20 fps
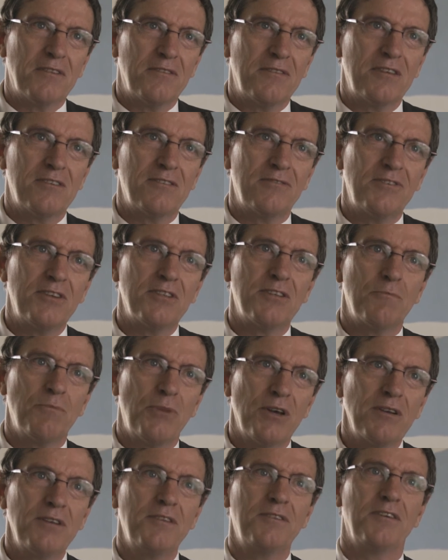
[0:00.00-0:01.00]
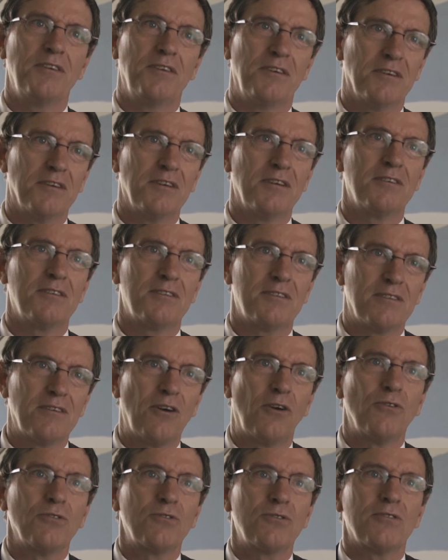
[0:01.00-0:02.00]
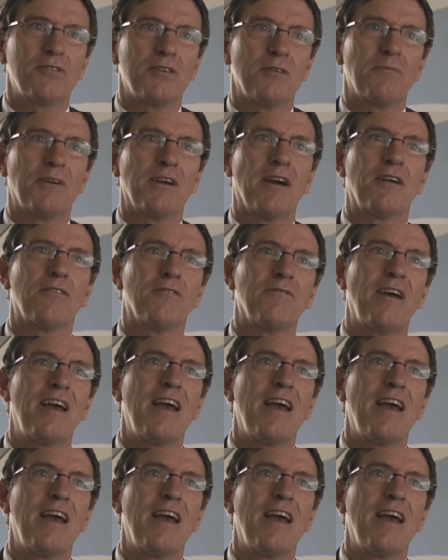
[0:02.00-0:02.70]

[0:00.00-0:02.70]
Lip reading: this visibility is also some kind of